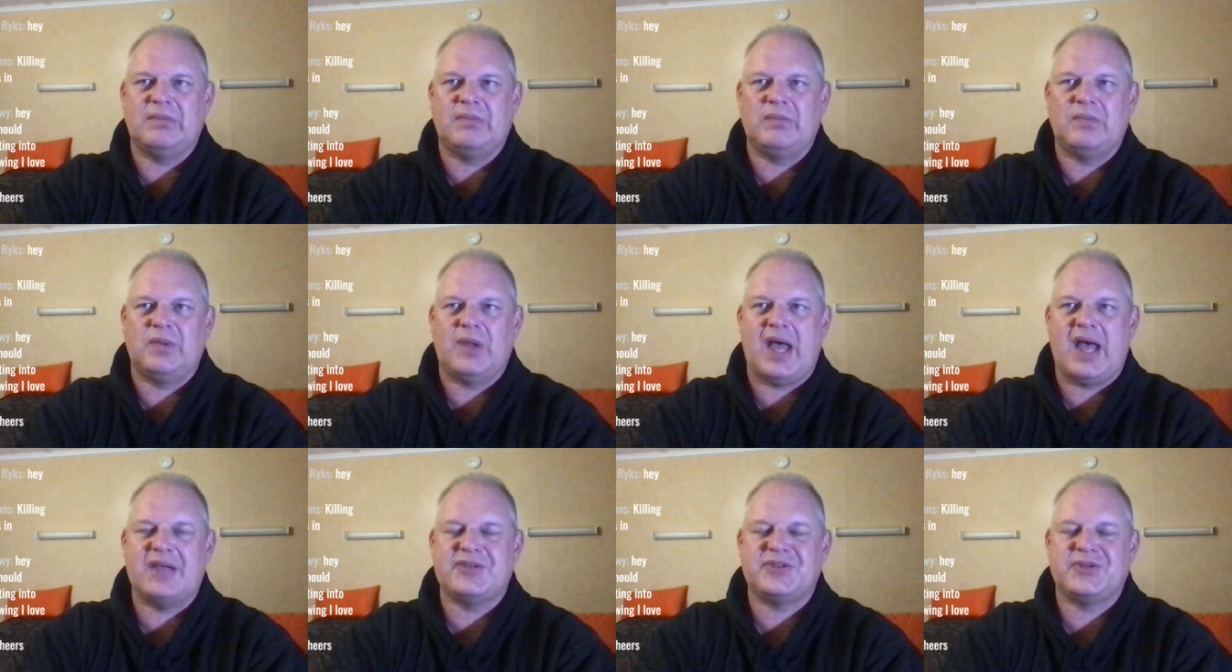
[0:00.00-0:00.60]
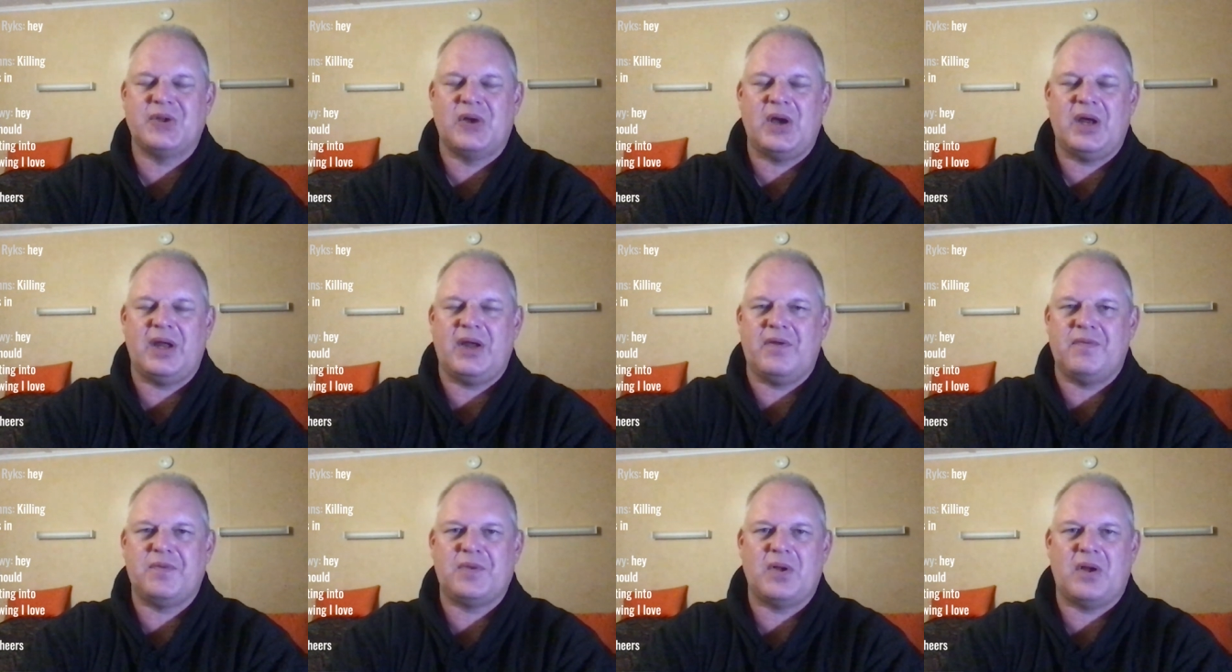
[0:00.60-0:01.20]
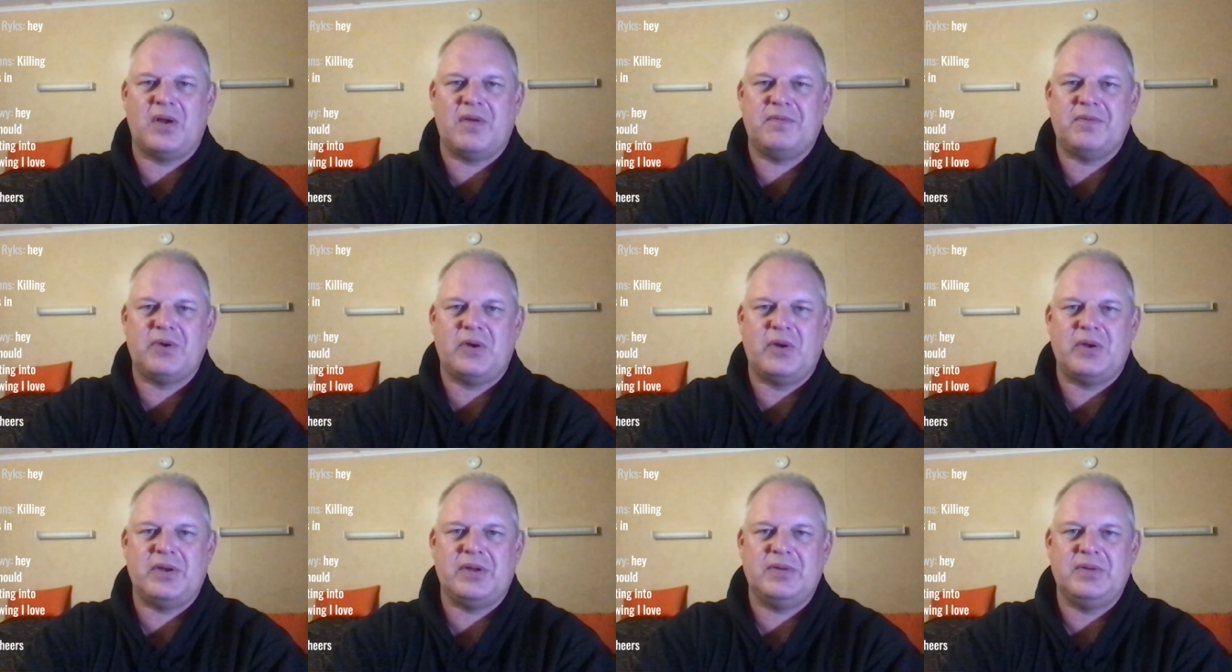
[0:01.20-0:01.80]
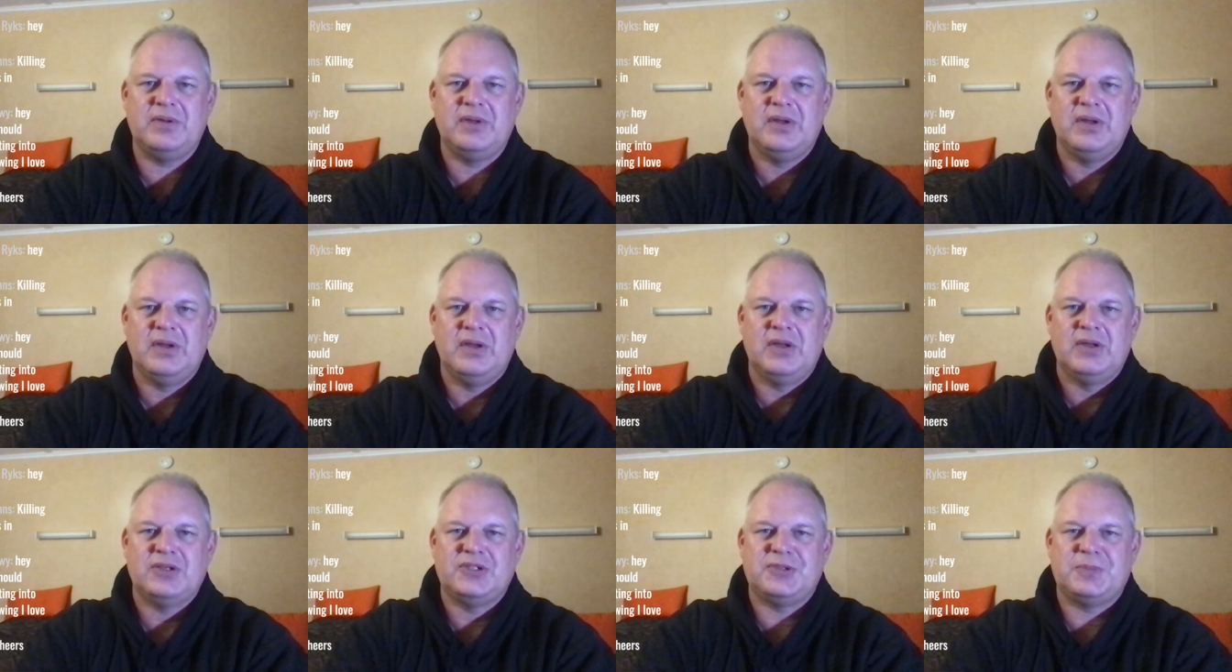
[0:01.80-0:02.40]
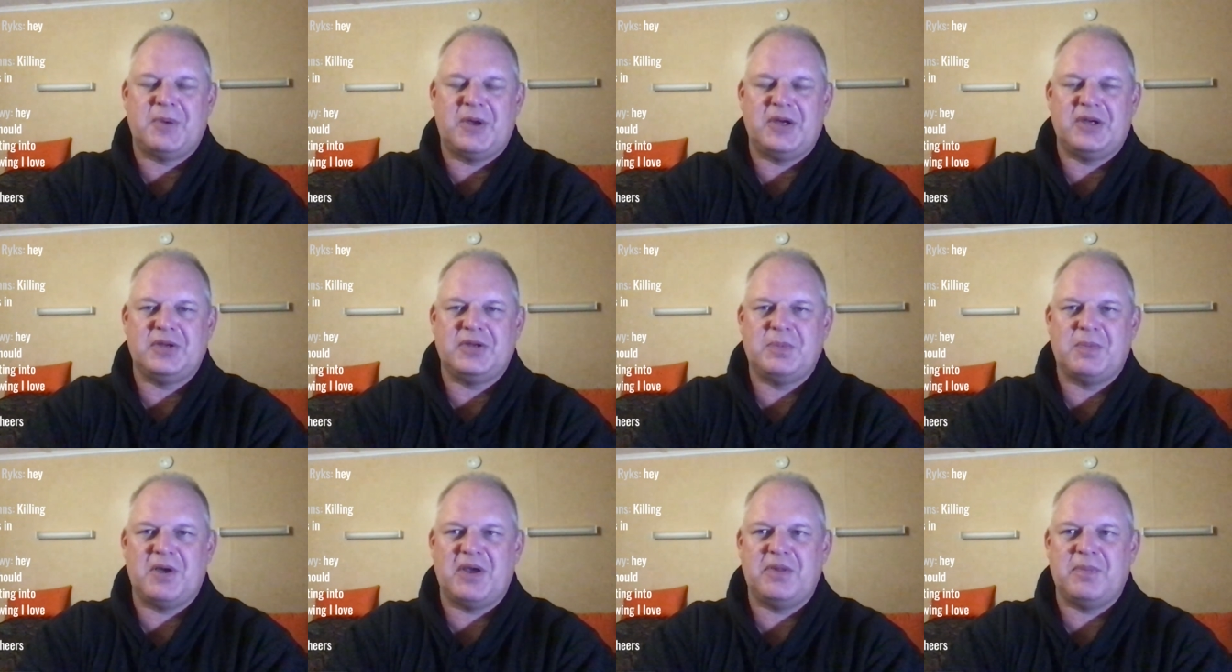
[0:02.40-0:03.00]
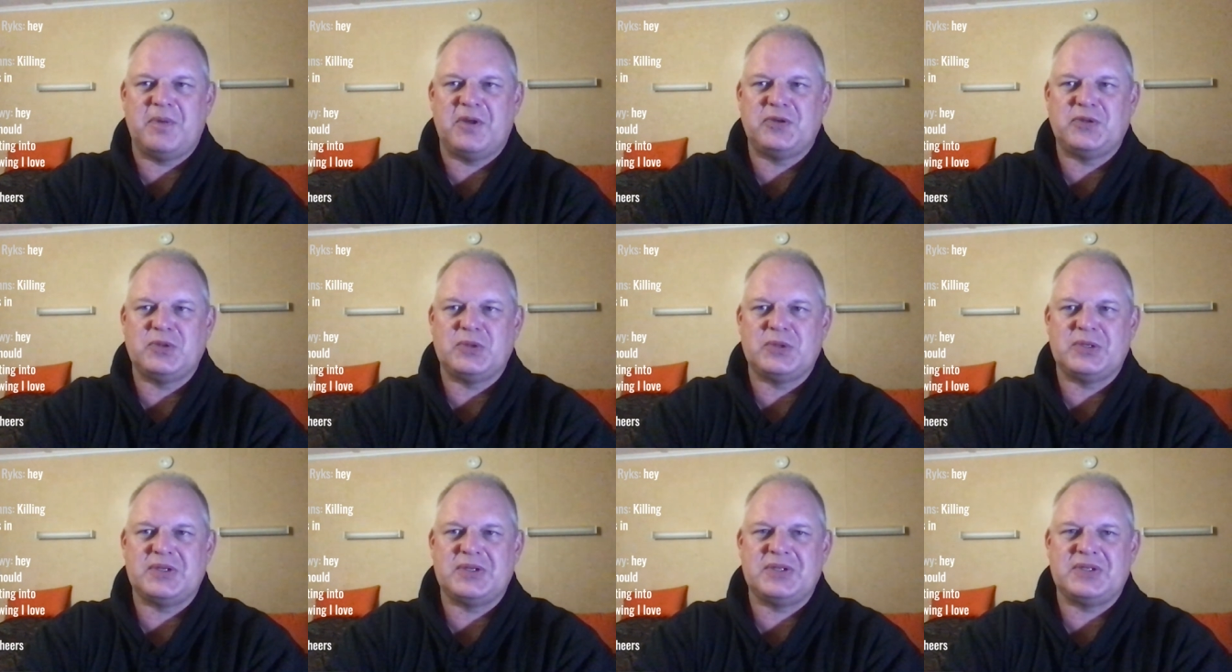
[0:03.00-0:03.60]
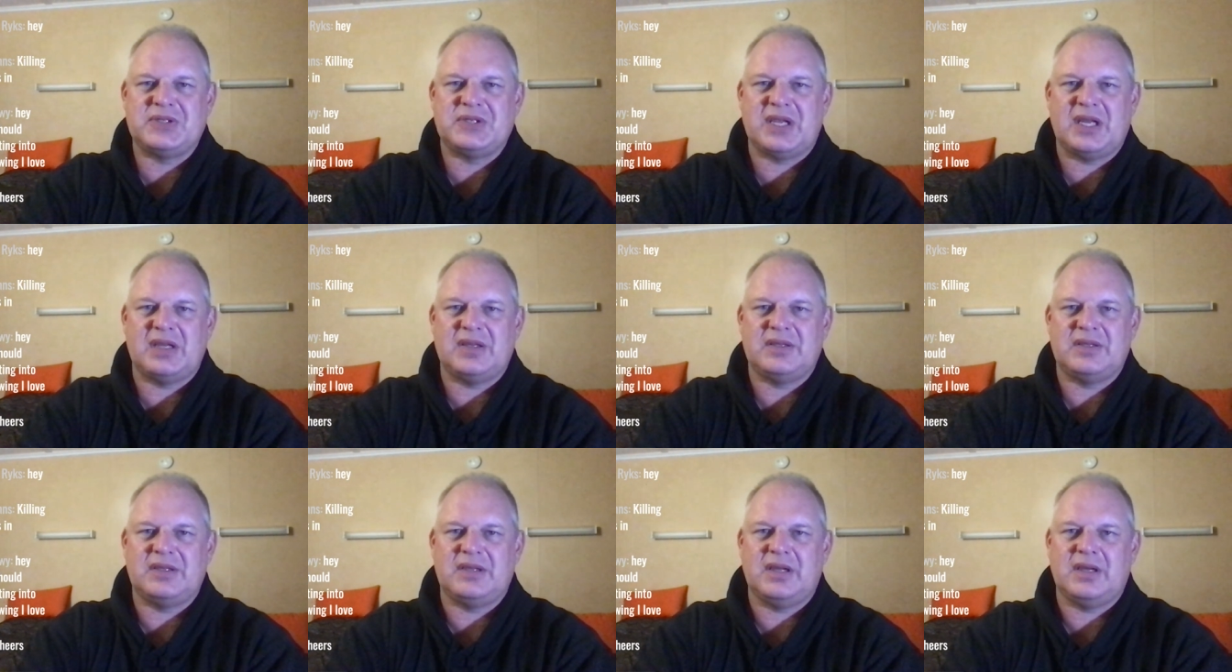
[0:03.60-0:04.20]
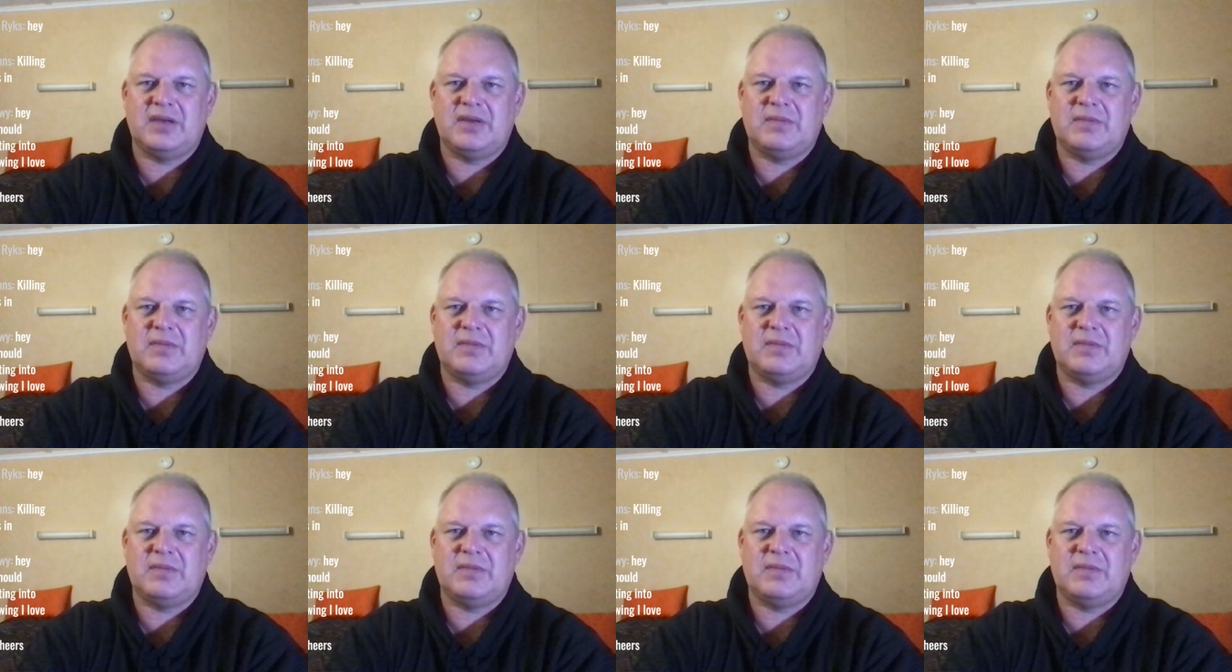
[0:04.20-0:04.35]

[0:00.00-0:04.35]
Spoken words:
last night I've gone and spoken to both my daughters, and